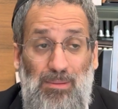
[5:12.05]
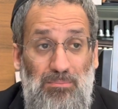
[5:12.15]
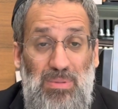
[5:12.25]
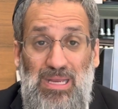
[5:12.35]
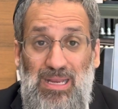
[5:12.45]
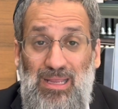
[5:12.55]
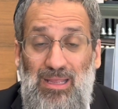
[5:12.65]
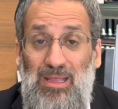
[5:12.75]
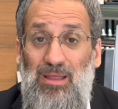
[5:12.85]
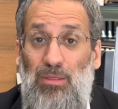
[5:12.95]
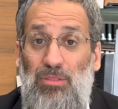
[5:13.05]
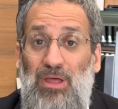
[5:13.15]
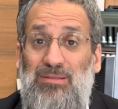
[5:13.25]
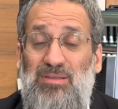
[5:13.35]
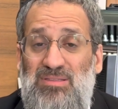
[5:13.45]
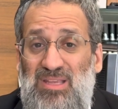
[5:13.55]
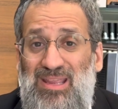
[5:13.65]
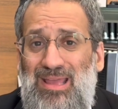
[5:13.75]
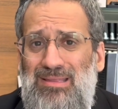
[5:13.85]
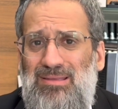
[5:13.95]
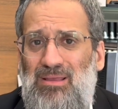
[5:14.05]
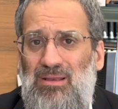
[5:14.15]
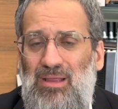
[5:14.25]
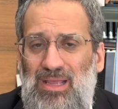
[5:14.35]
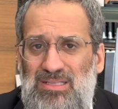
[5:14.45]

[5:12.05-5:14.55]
meaning that it's a geder,